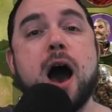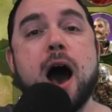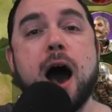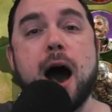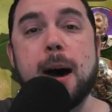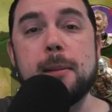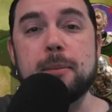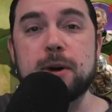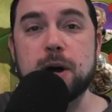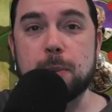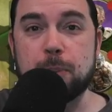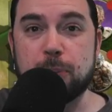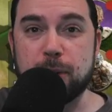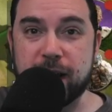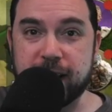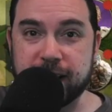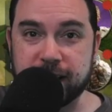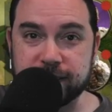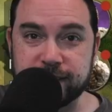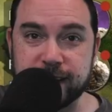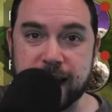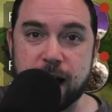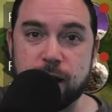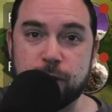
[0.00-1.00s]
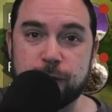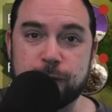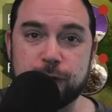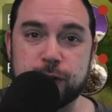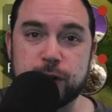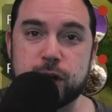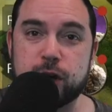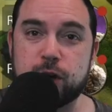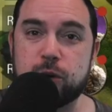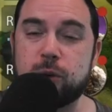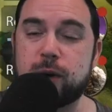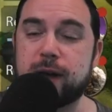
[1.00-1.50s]
I'm going to break it down for
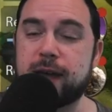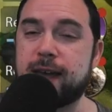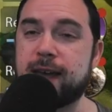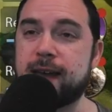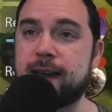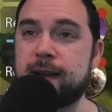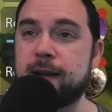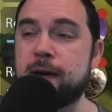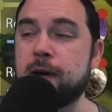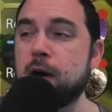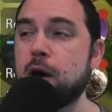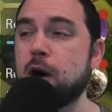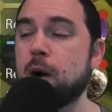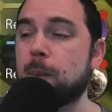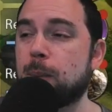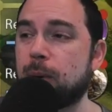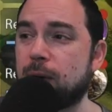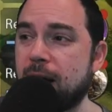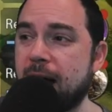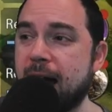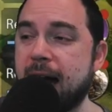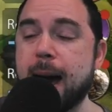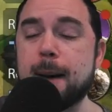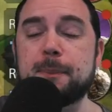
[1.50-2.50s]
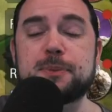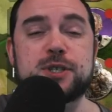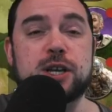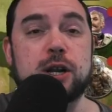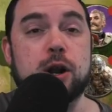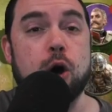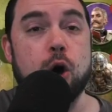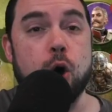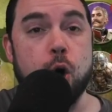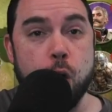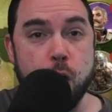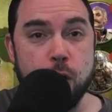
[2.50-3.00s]
you in perhaps an
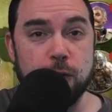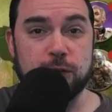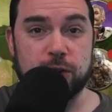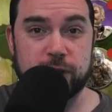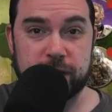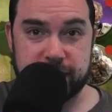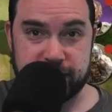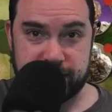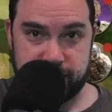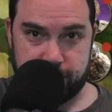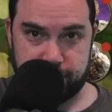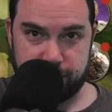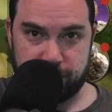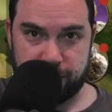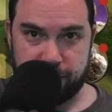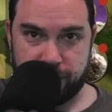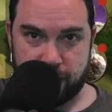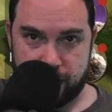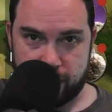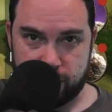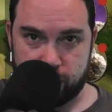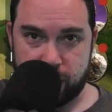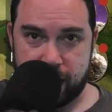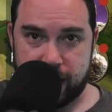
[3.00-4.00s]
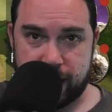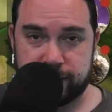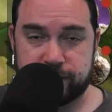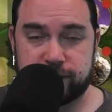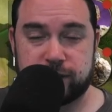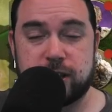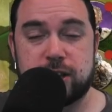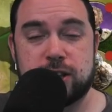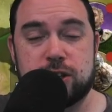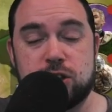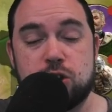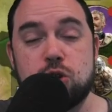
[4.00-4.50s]
overly simplified way
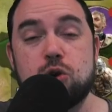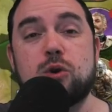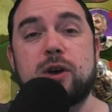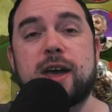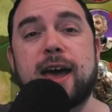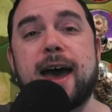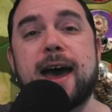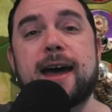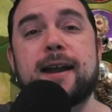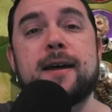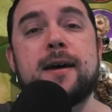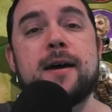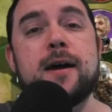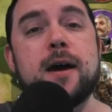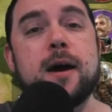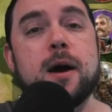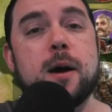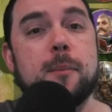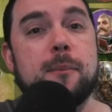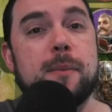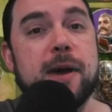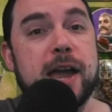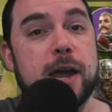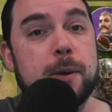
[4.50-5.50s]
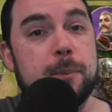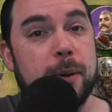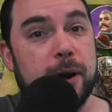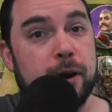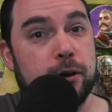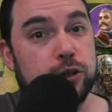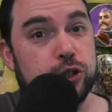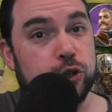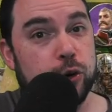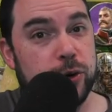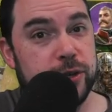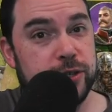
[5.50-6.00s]
so that you can make
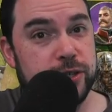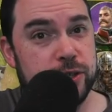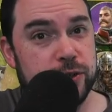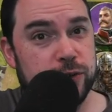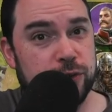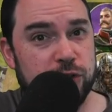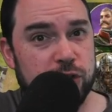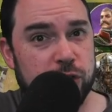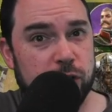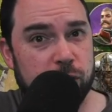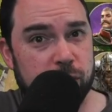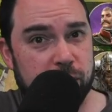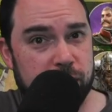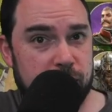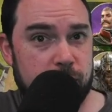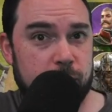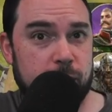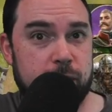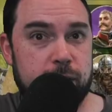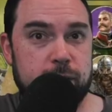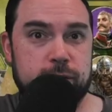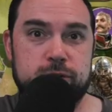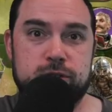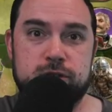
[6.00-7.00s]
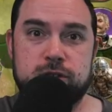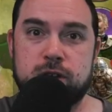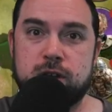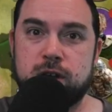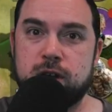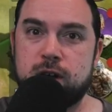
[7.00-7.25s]
better choices for your heroes,